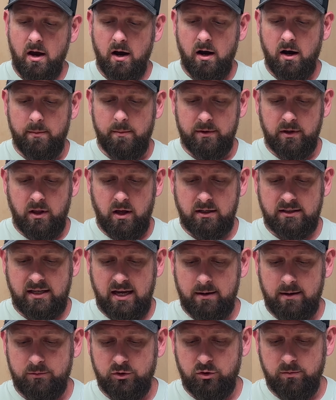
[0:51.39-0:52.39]
A lot of
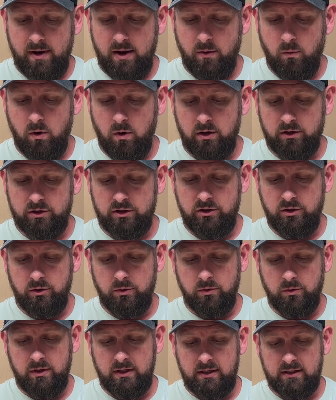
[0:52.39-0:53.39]
times you may want to
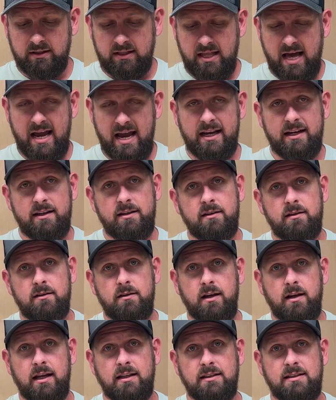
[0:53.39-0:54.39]
do the light
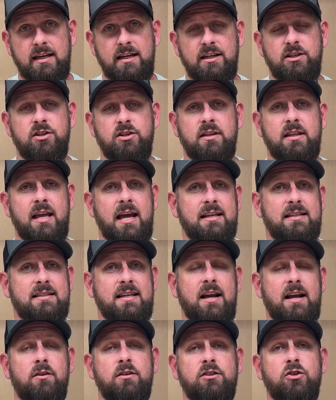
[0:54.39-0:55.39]
and teach that that
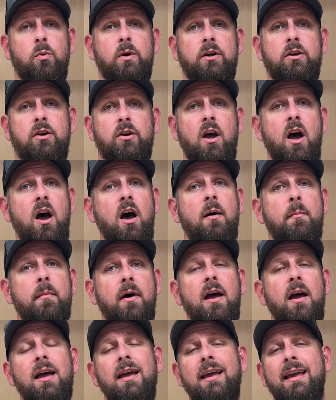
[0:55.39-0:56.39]
sound is going to come
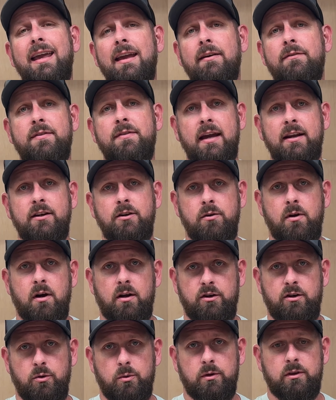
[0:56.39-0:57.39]
if they do
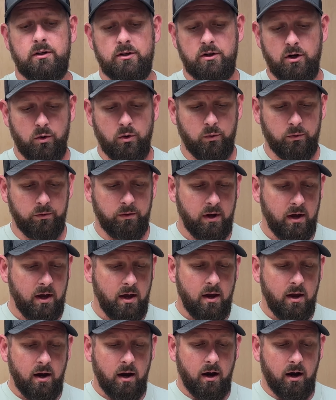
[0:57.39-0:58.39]
not do what they're told.
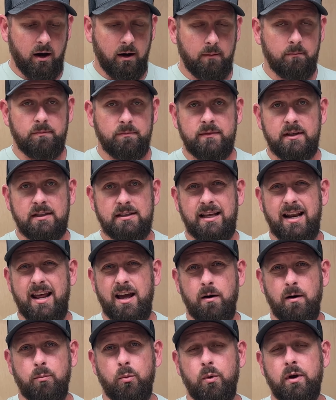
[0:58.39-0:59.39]
This can
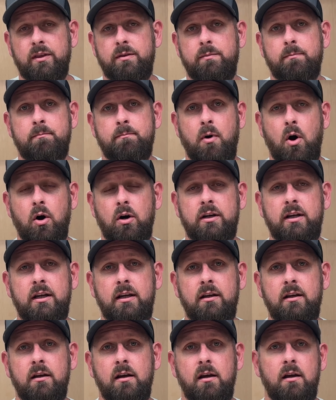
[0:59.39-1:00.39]
help with
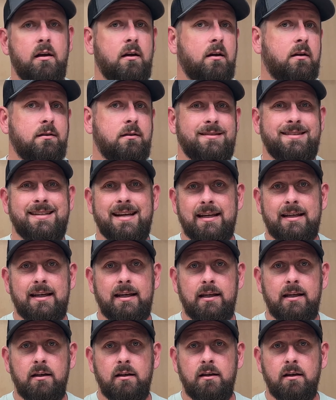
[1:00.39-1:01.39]
barking,
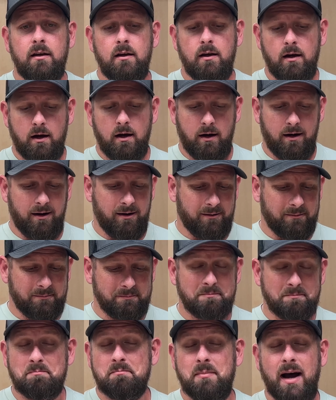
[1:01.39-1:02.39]
digging,
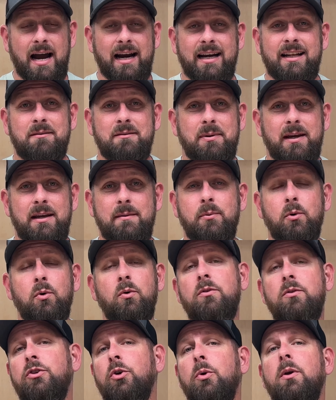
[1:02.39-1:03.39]
biting
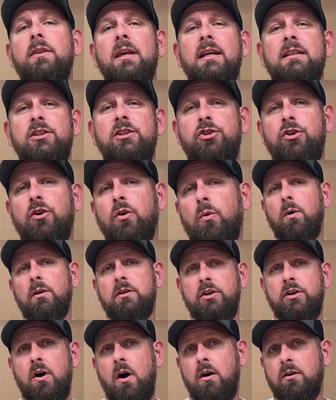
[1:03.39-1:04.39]
people, doing things that you don't
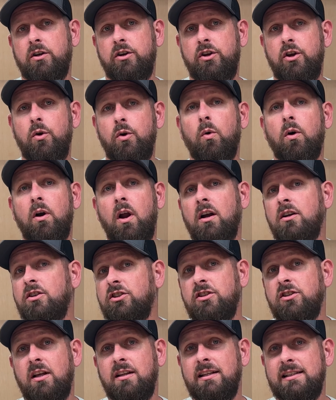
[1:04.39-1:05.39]
dog to do, or
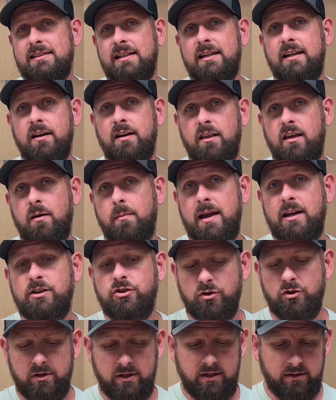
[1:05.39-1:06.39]
not listening to the
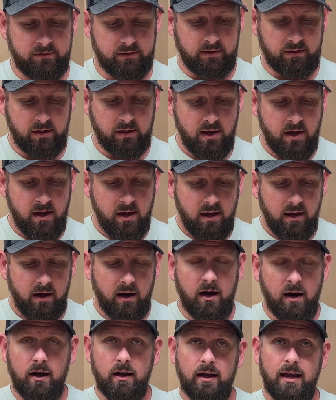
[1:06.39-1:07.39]
commands you're giving.
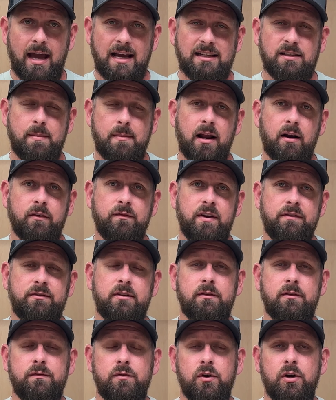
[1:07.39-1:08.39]
It has about a
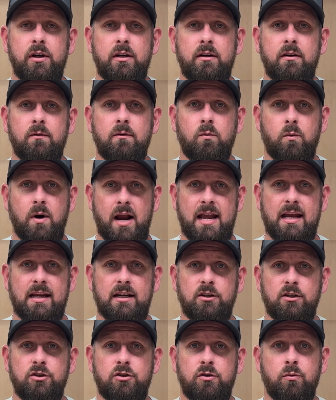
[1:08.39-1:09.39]
50-foot
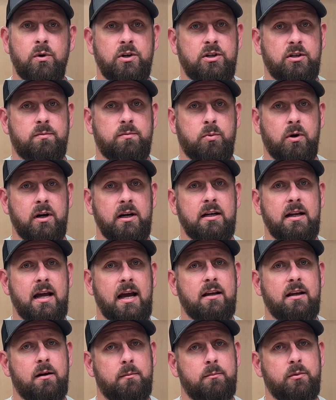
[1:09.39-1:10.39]
range, which is pretty
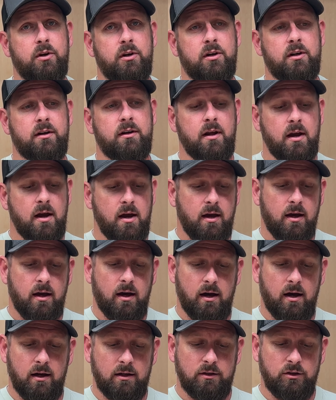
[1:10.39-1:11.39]
daggum good.
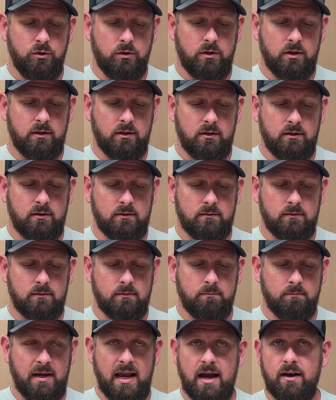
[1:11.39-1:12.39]
You can
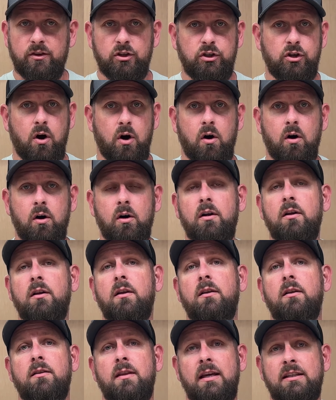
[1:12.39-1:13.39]
be out in the yard,
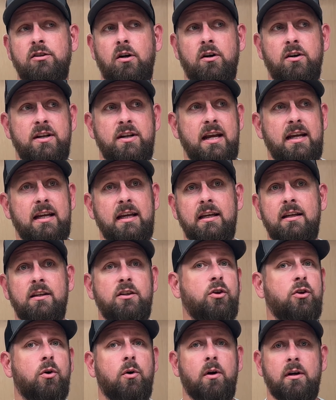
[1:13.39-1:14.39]
they start
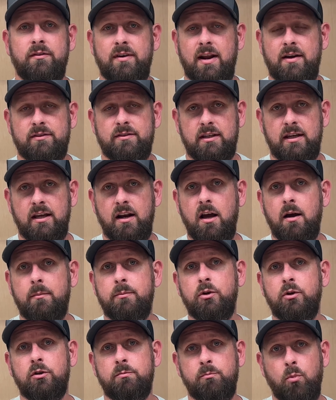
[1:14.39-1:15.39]
digging, you don't even have to get
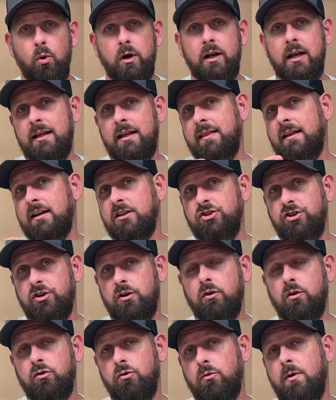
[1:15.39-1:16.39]
up, you just point it in their
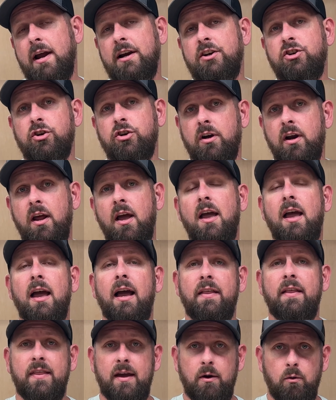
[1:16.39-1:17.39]
general direction
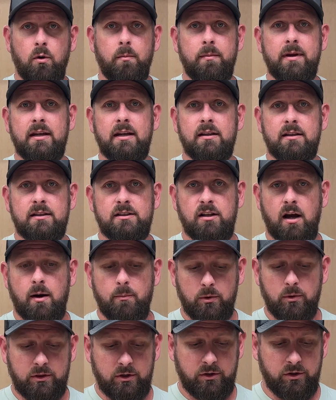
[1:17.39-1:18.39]
and they will immediately
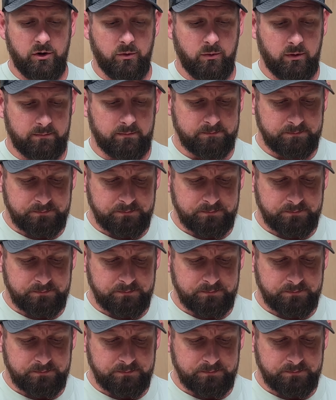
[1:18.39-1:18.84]
stop what they're doing.